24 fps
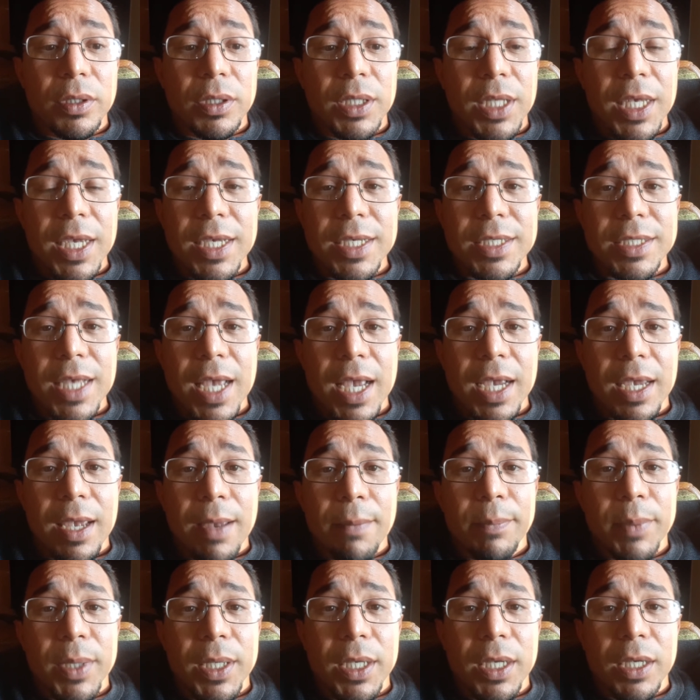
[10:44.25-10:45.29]
things that
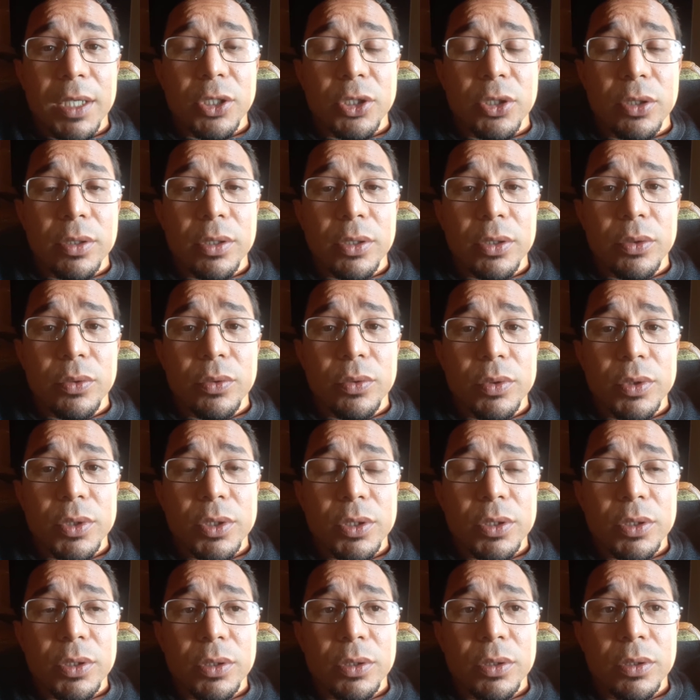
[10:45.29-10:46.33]
can be
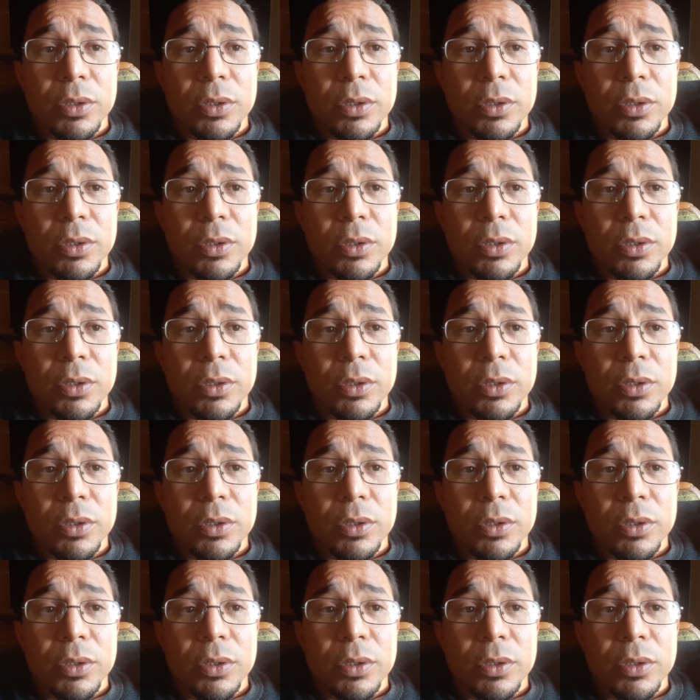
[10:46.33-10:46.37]
introduced